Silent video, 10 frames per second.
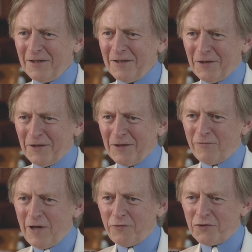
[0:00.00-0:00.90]

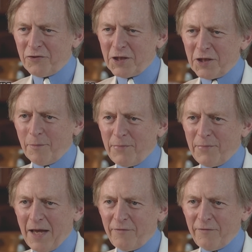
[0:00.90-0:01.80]
delivered The
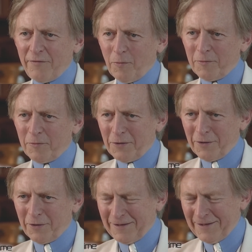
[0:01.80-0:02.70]
Bonfire of the
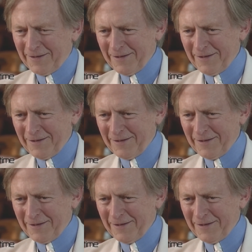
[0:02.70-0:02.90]
Vanities